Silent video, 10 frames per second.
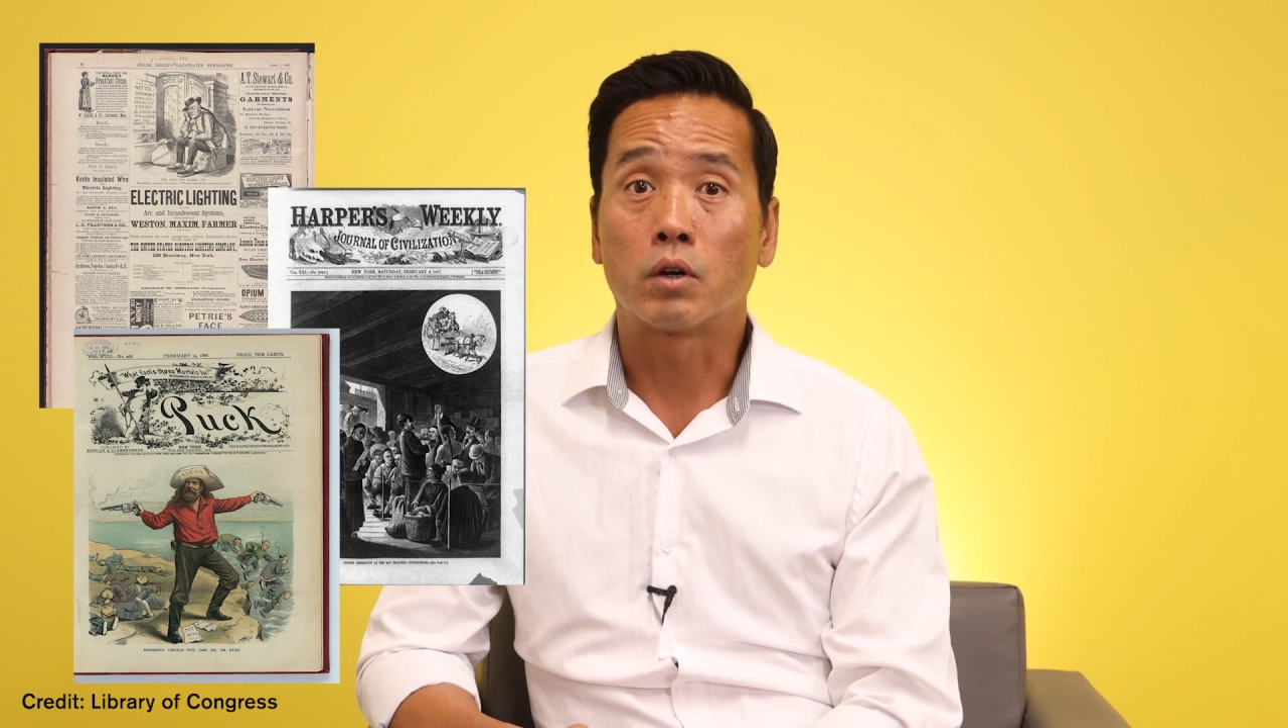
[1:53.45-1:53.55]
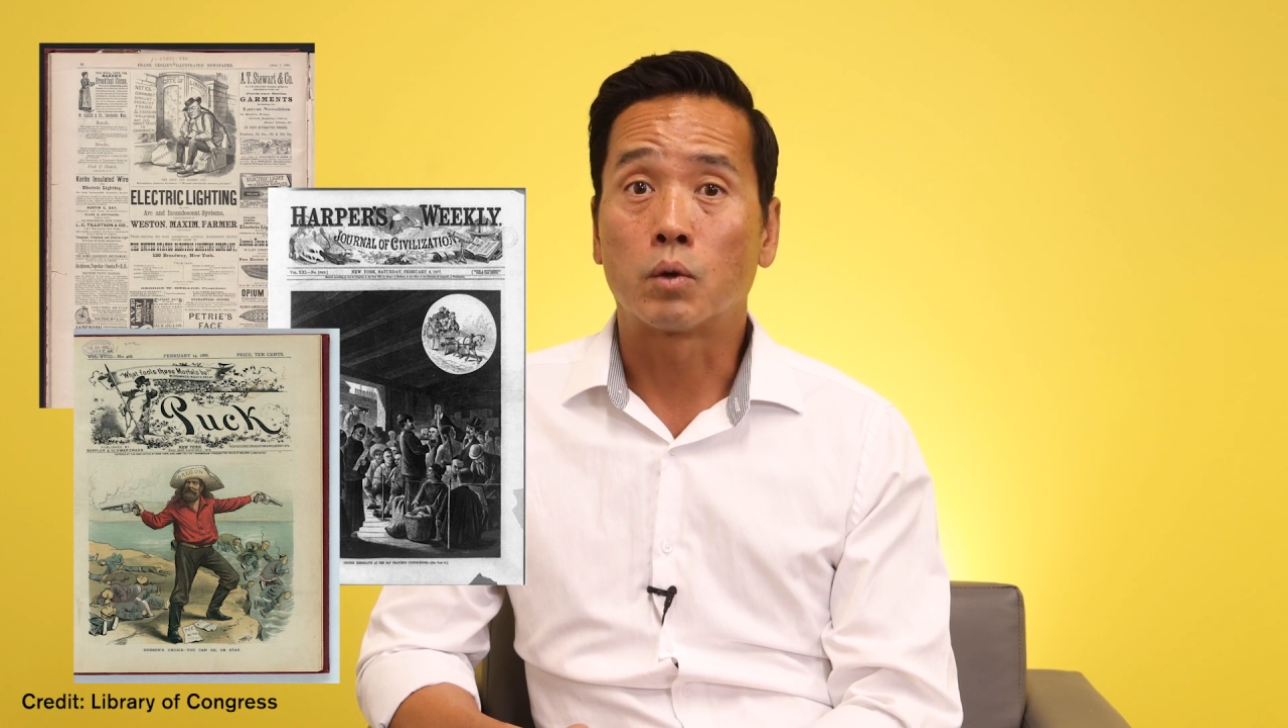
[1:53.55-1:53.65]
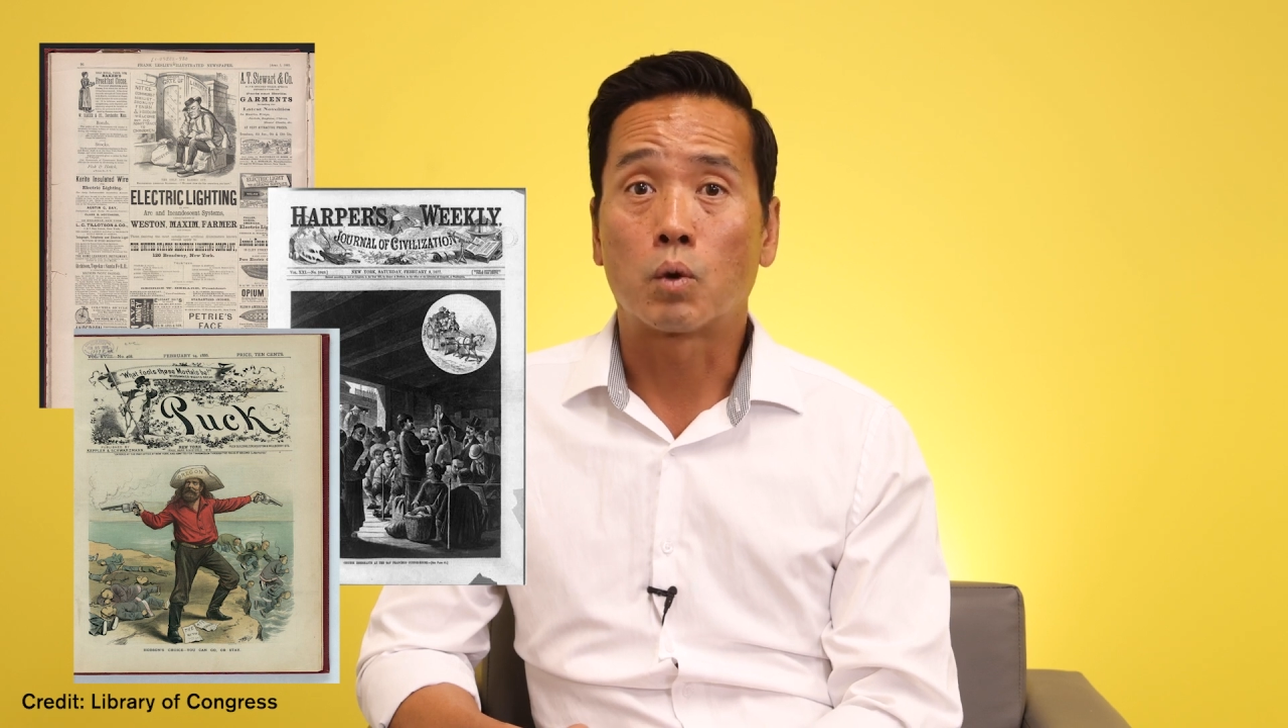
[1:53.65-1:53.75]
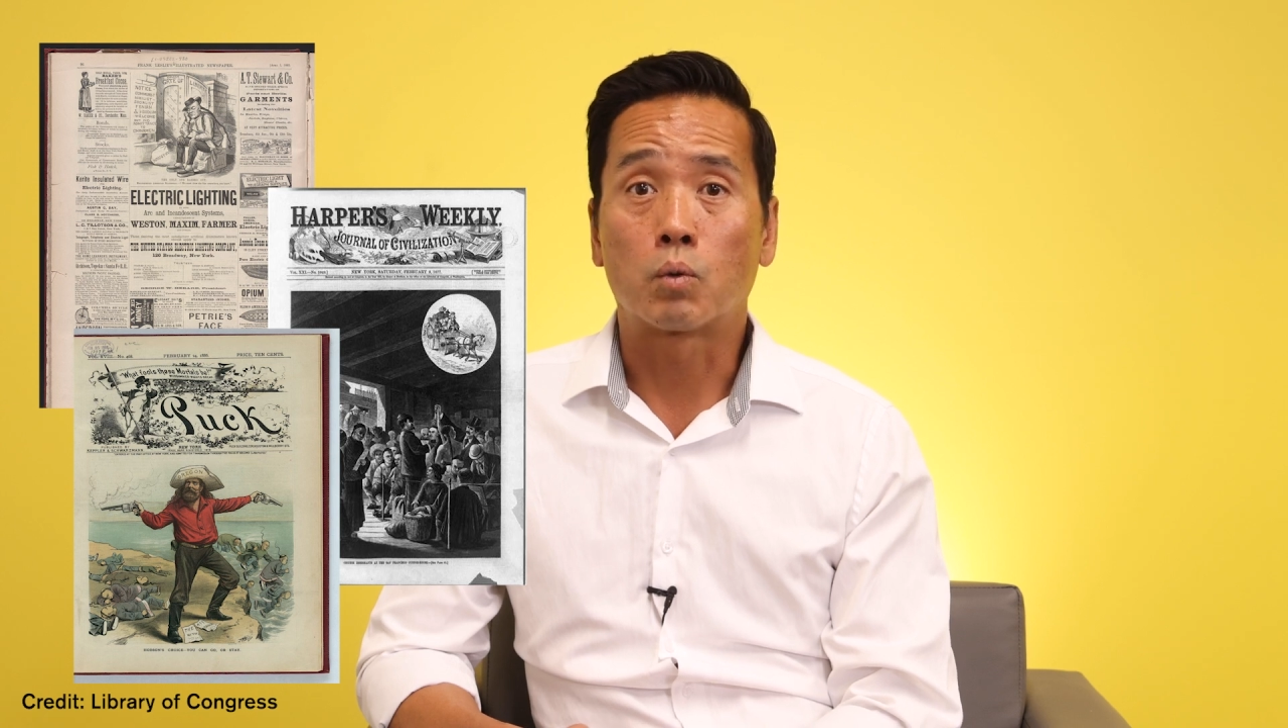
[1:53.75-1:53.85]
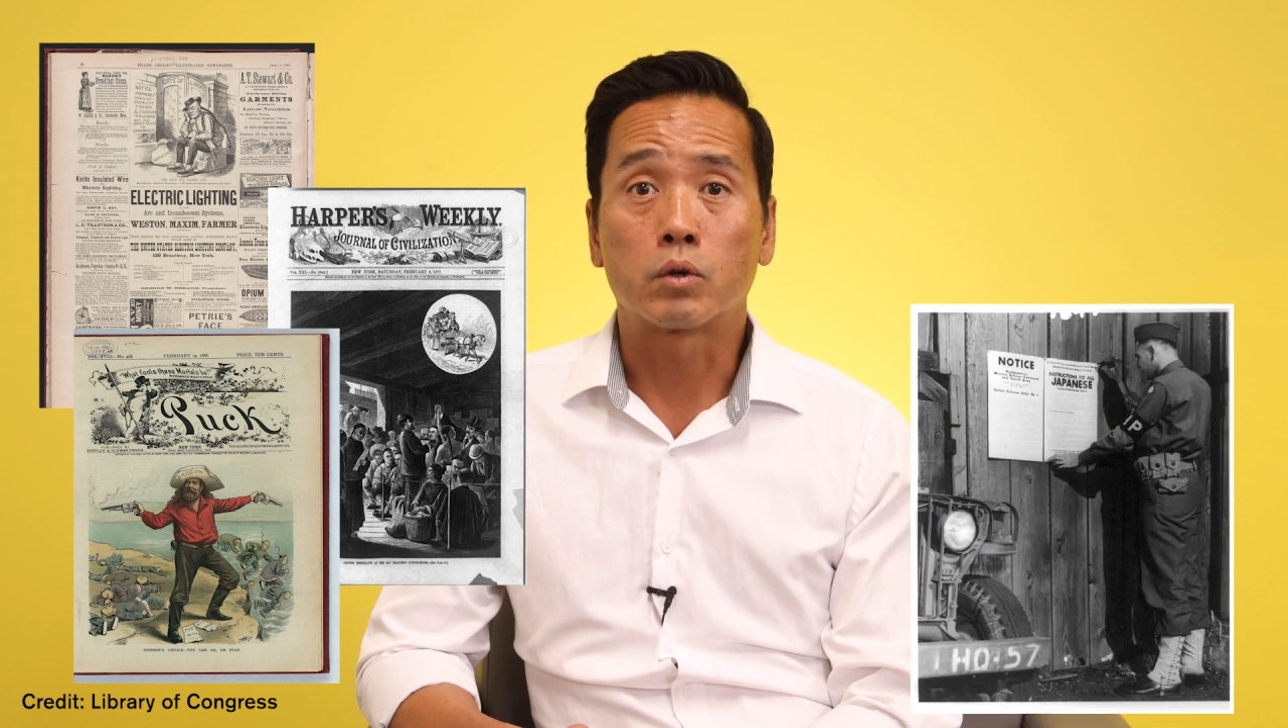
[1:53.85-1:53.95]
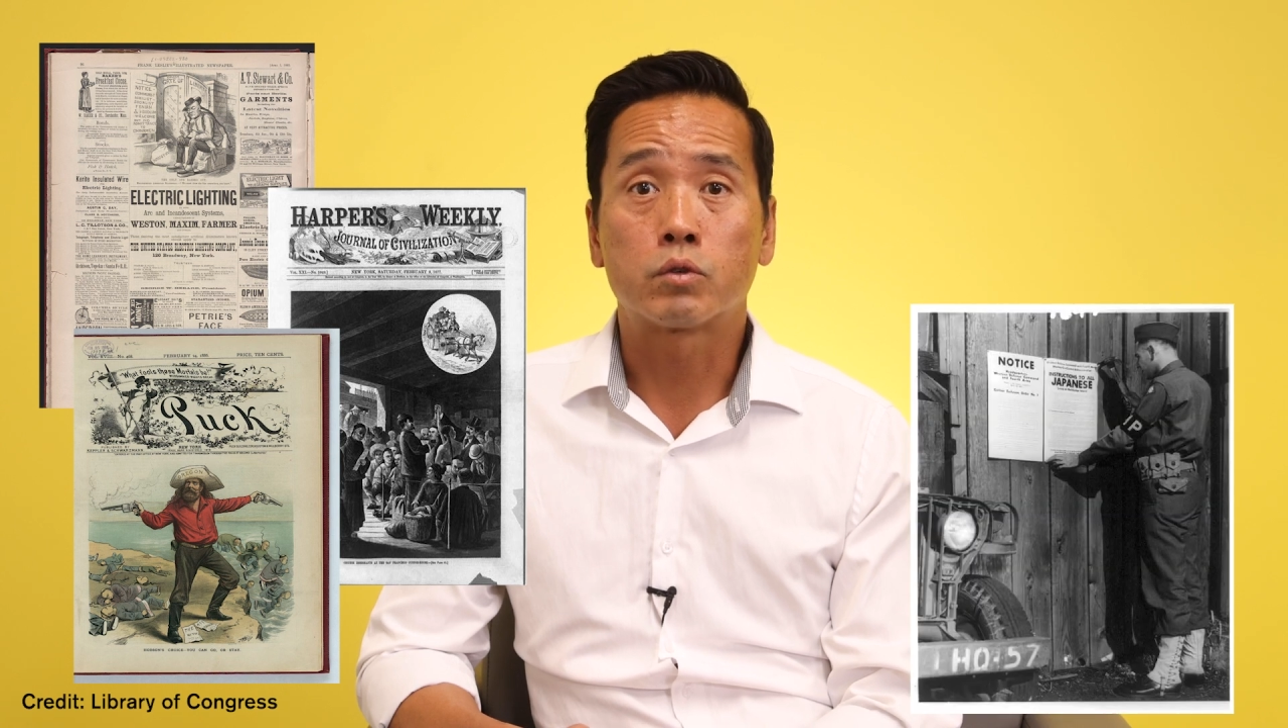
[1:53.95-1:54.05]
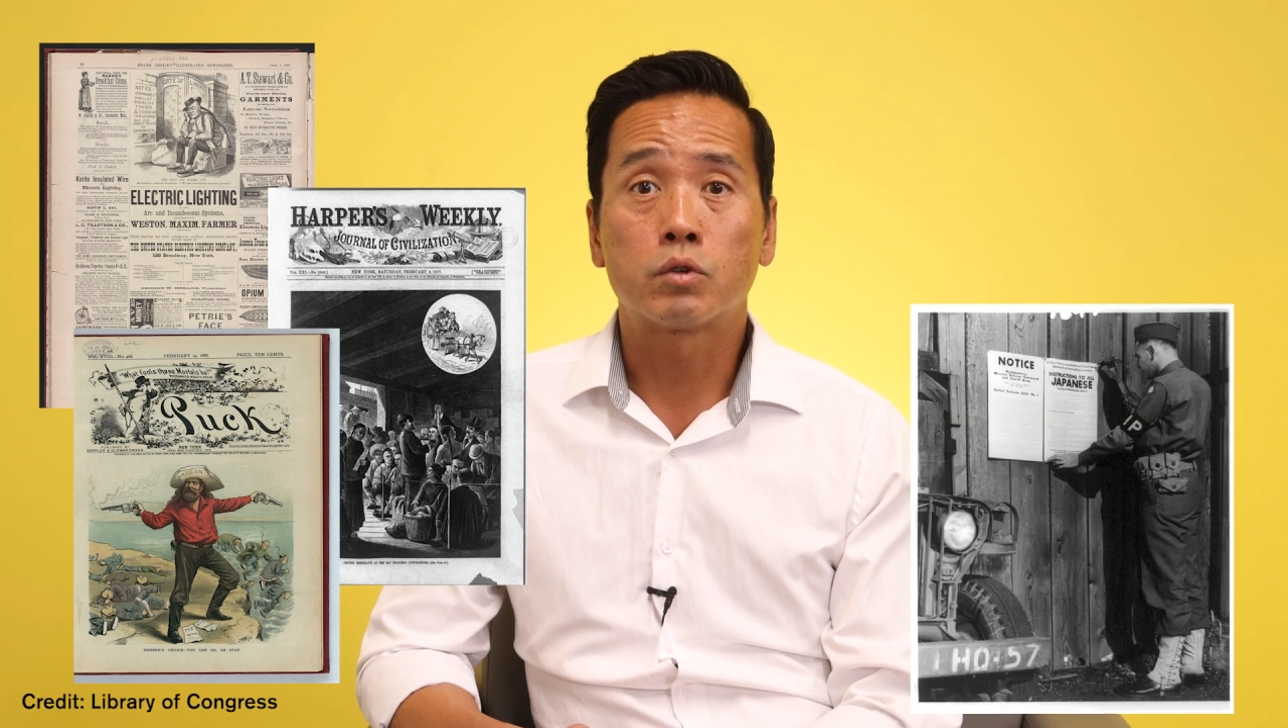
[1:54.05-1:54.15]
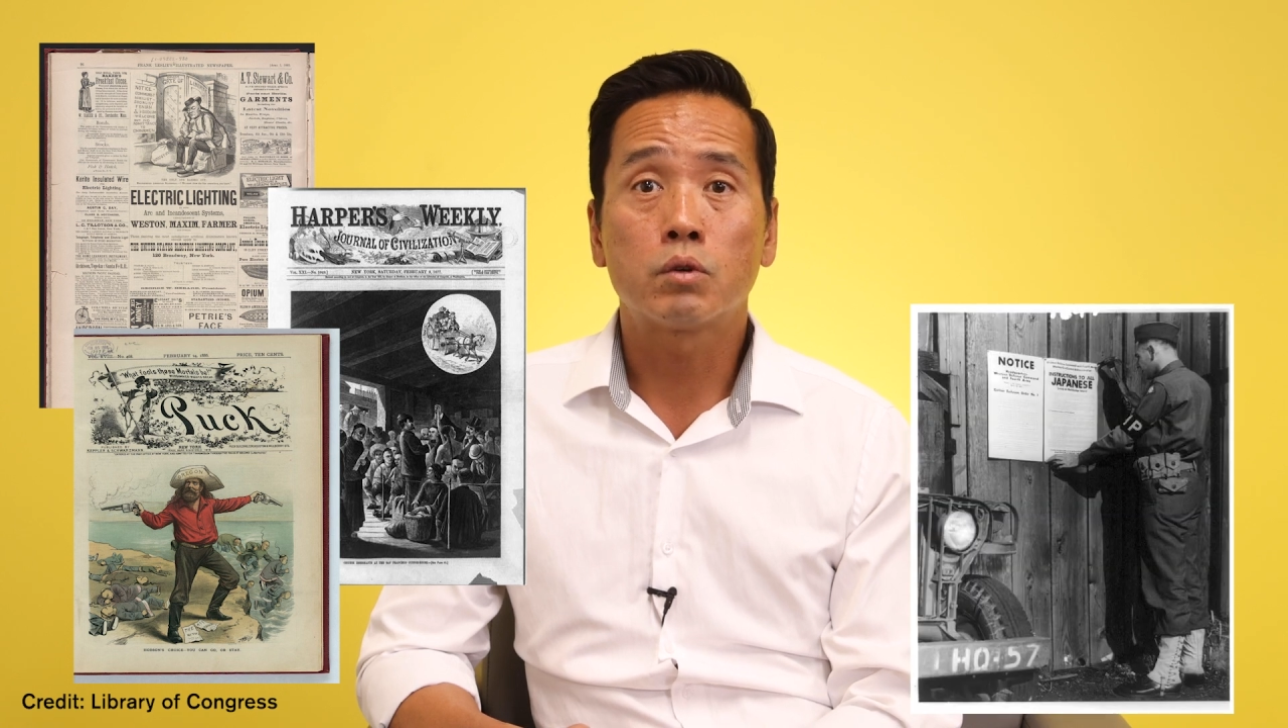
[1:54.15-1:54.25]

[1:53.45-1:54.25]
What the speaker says: During World War